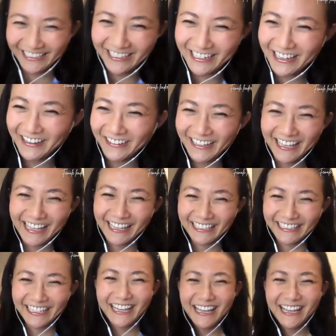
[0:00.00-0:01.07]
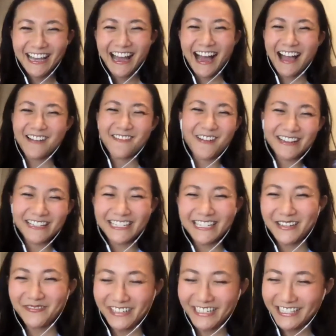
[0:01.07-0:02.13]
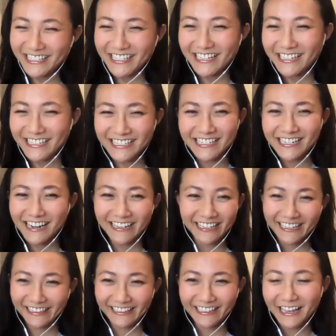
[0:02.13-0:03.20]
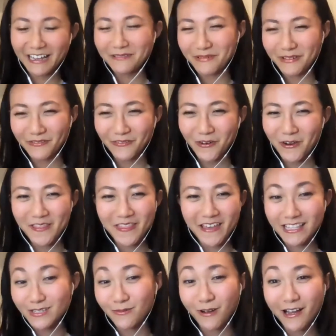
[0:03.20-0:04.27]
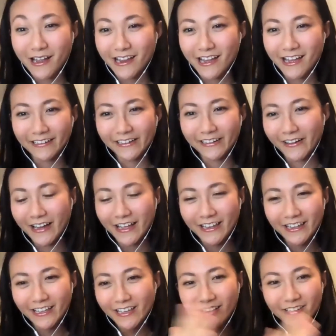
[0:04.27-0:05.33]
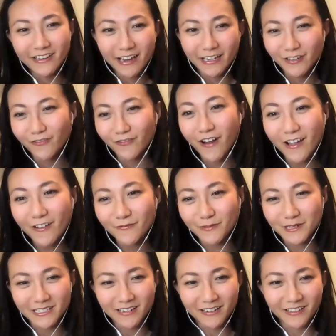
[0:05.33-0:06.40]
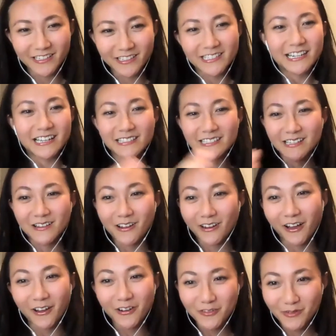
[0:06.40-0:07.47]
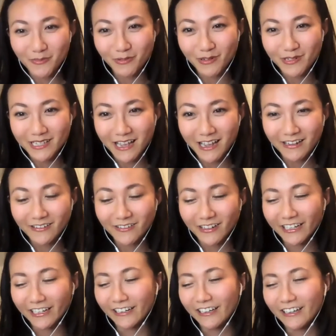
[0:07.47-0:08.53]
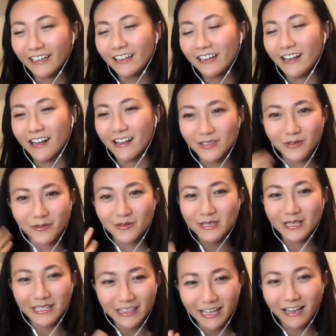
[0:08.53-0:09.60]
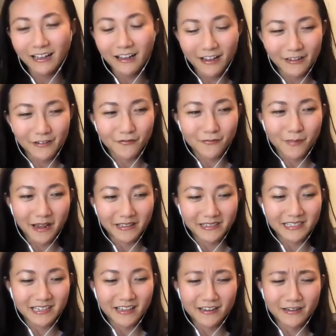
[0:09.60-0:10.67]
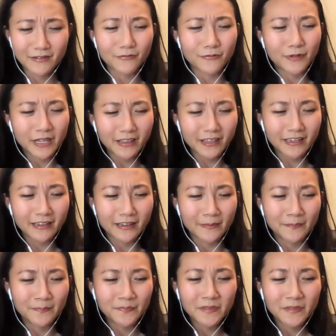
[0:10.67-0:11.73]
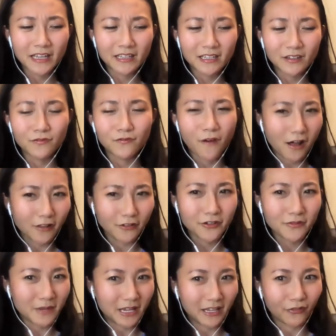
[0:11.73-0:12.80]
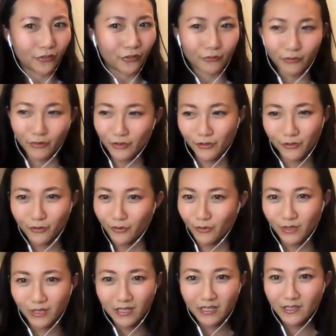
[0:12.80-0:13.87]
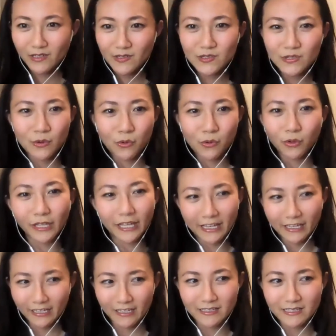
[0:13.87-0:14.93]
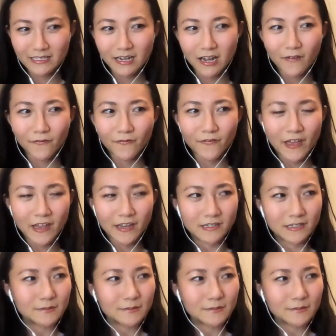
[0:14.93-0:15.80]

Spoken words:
like I watched TV instead of studying the night before. And that's why I got 95% on this test and not 100%, right? So it was like that kind of mindset. And it really, I think, followed me through schooling and stuff. And,